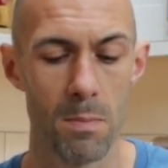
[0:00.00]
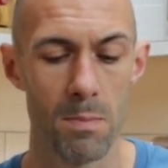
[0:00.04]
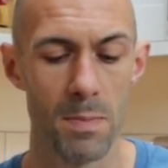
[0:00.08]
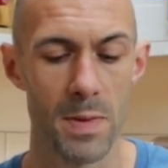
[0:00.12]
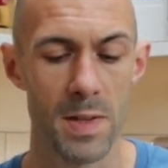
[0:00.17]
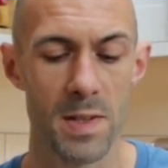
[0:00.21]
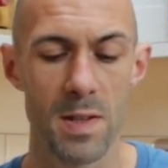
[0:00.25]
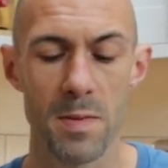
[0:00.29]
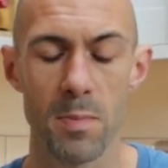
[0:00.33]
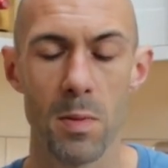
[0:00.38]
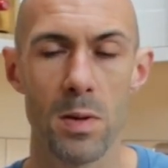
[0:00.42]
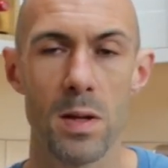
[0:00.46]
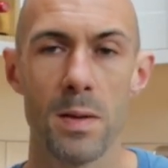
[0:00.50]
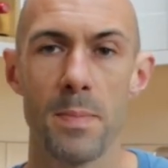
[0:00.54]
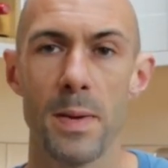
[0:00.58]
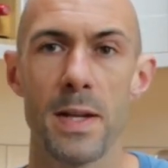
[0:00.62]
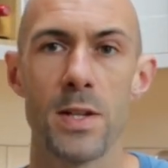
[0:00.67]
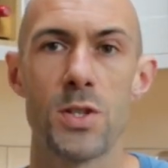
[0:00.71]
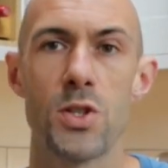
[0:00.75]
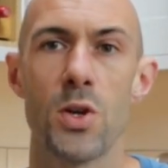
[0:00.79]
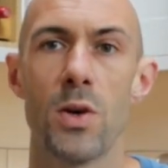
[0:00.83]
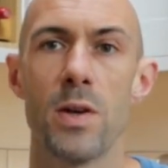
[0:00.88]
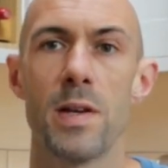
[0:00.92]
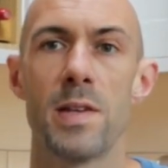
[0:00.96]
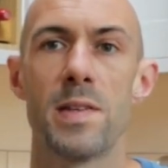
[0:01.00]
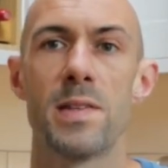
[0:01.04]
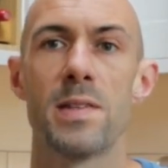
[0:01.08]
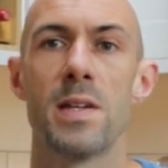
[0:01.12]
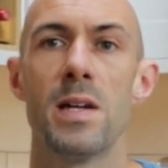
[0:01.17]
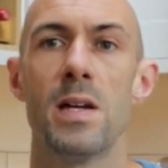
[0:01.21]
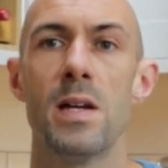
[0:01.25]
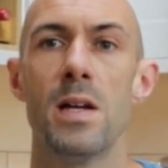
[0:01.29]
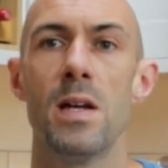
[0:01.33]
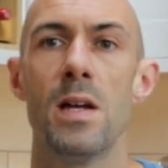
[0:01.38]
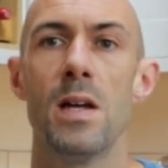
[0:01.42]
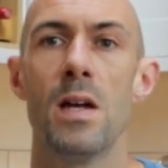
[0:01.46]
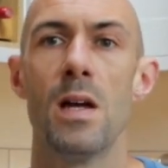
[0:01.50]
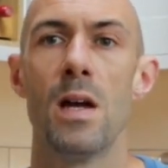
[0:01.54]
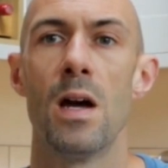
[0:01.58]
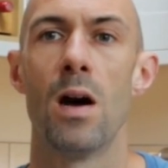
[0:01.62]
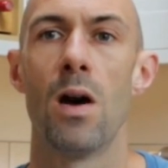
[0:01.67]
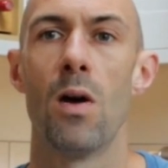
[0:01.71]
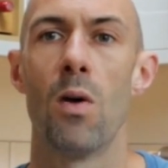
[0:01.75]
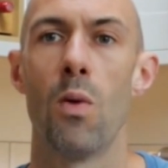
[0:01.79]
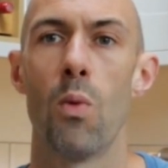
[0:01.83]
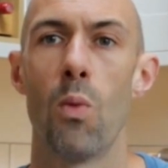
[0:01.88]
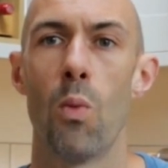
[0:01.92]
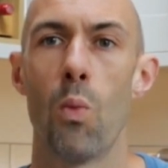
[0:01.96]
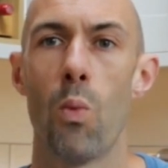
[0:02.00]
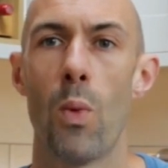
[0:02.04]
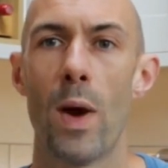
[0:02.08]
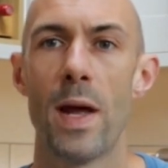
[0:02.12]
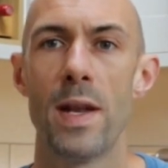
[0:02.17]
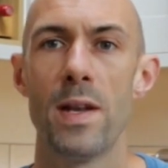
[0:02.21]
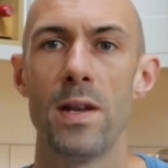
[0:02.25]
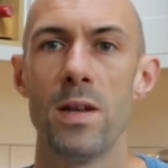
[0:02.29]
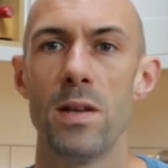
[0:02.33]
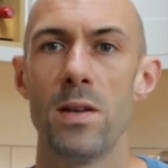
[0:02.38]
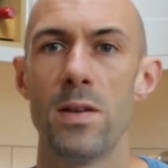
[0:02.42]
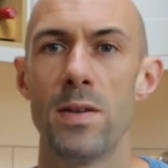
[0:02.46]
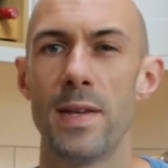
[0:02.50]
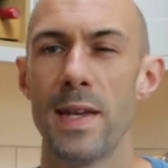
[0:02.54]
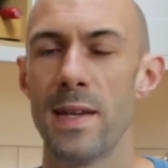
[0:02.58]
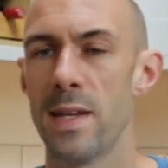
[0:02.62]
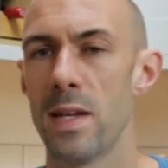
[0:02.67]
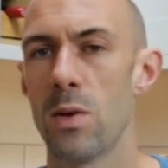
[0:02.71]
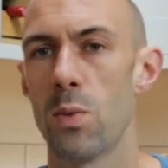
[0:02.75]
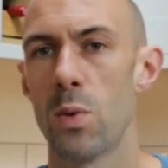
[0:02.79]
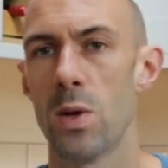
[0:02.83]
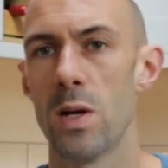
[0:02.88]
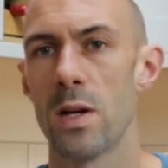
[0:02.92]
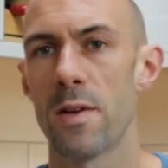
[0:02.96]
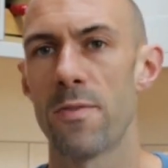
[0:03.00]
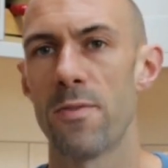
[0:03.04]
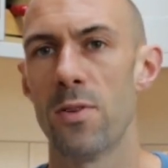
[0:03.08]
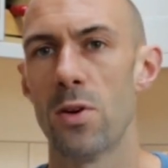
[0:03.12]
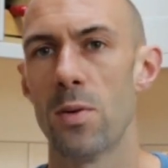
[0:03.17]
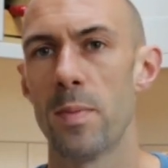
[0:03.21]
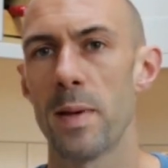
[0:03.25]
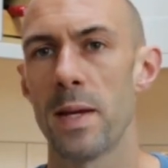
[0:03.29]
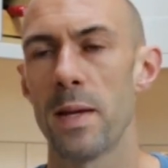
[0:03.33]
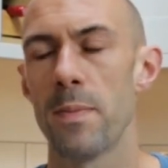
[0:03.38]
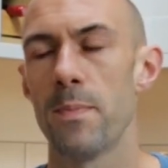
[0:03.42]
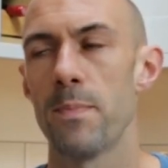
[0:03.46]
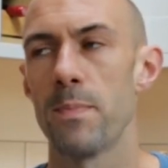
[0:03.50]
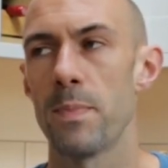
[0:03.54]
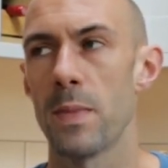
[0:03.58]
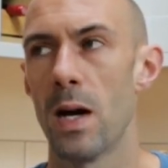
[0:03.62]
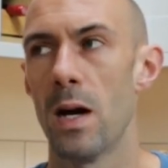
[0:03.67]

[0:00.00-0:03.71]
This is probably a better choice. When didn't it work for me?